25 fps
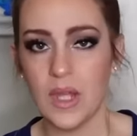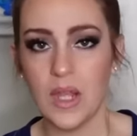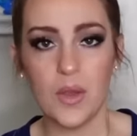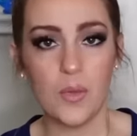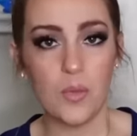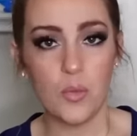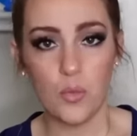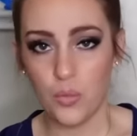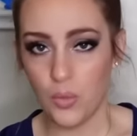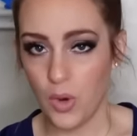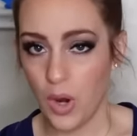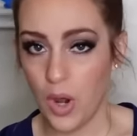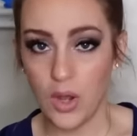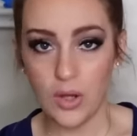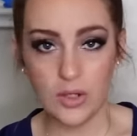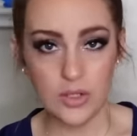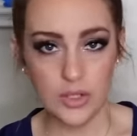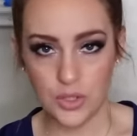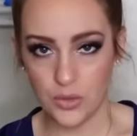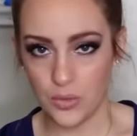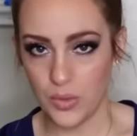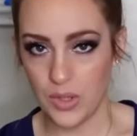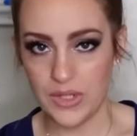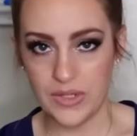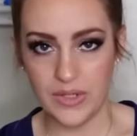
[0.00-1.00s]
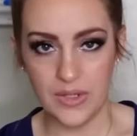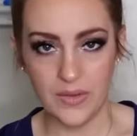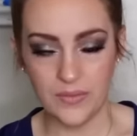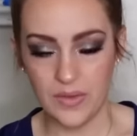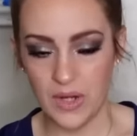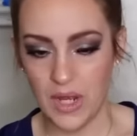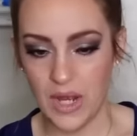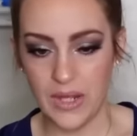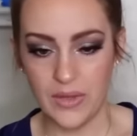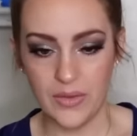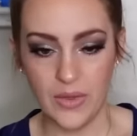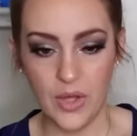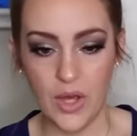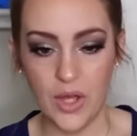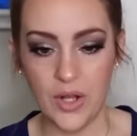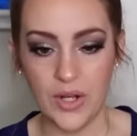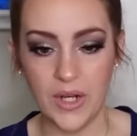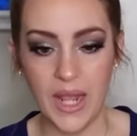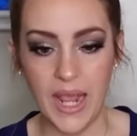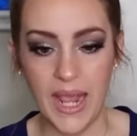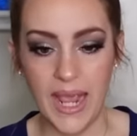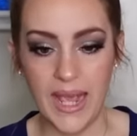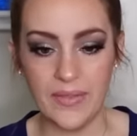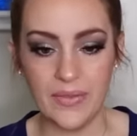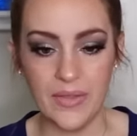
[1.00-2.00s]
Wrong choice of nylon.
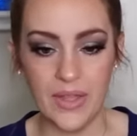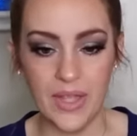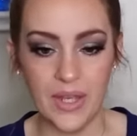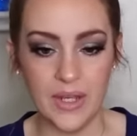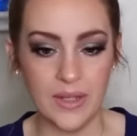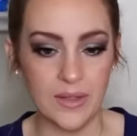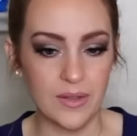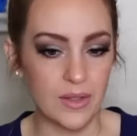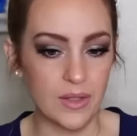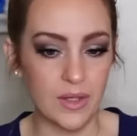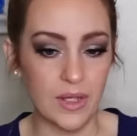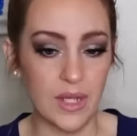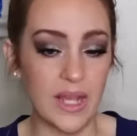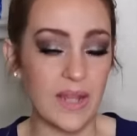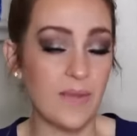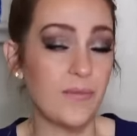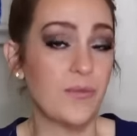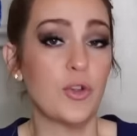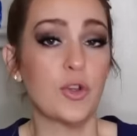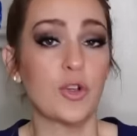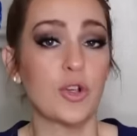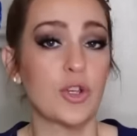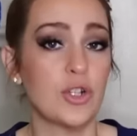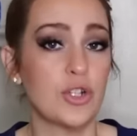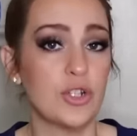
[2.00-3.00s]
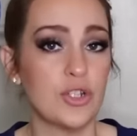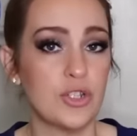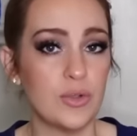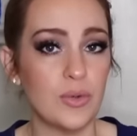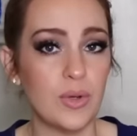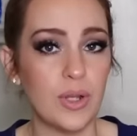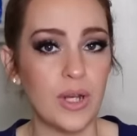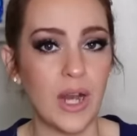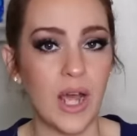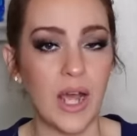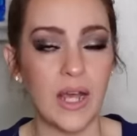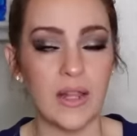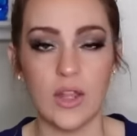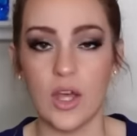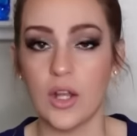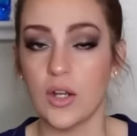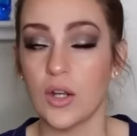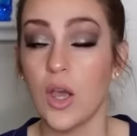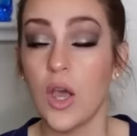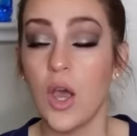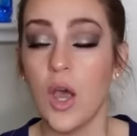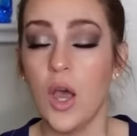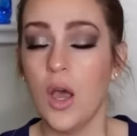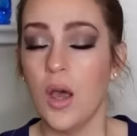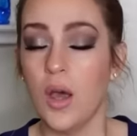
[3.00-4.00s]
And then if you're going to do a nylon,
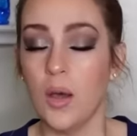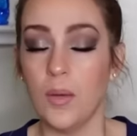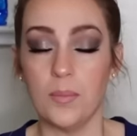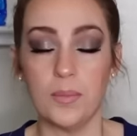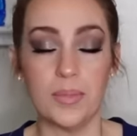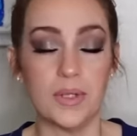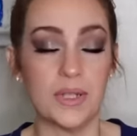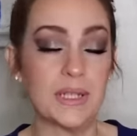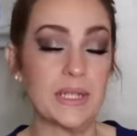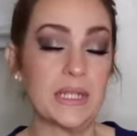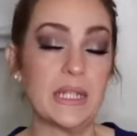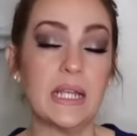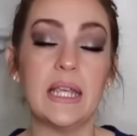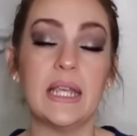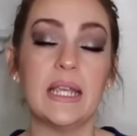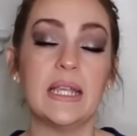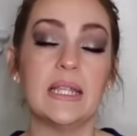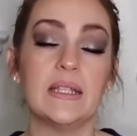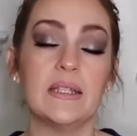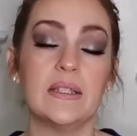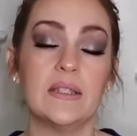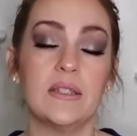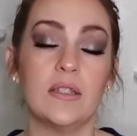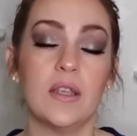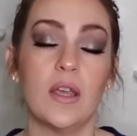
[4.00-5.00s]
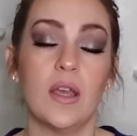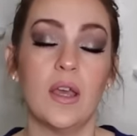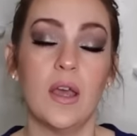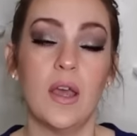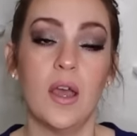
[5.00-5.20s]
please,